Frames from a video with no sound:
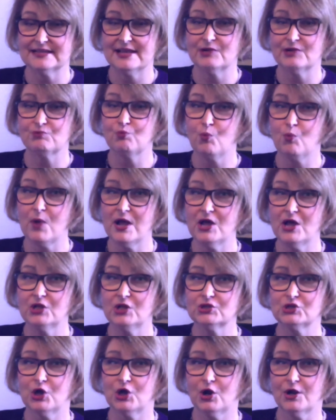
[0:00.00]
and well
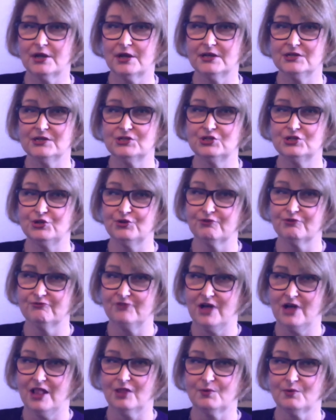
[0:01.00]
targeted to your
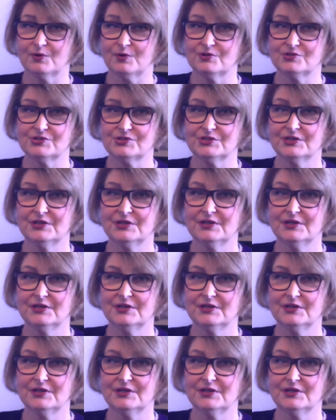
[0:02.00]
followers.